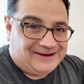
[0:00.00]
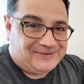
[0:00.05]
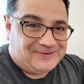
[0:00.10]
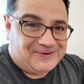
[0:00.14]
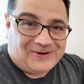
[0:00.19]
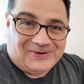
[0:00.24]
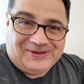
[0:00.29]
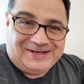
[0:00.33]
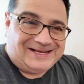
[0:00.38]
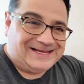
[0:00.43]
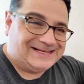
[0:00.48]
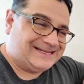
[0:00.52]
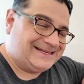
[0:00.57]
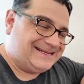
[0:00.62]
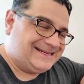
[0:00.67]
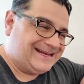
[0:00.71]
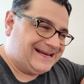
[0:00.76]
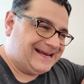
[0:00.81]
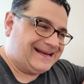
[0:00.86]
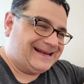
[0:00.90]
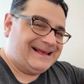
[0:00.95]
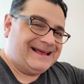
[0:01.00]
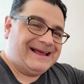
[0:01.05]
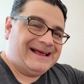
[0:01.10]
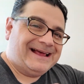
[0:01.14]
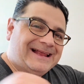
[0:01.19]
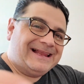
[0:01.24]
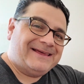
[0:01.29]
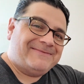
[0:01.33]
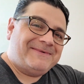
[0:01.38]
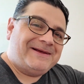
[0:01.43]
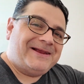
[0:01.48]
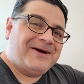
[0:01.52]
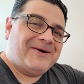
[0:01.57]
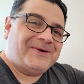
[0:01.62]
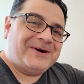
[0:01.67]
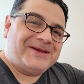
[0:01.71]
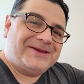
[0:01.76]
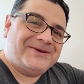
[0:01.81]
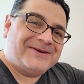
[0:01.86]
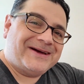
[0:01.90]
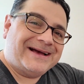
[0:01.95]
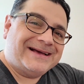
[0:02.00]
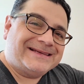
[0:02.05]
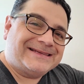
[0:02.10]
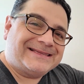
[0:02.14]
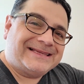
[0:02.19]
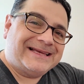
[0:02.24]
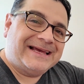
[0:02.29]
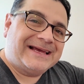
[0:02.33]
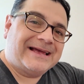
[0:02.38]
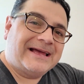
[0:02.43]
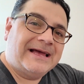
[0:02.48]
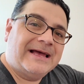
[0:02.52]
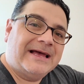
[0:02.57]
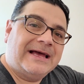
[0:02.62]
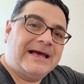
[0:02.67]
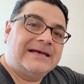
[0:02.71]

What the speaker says: Roland doesn't dig it. Let me know what you guys think.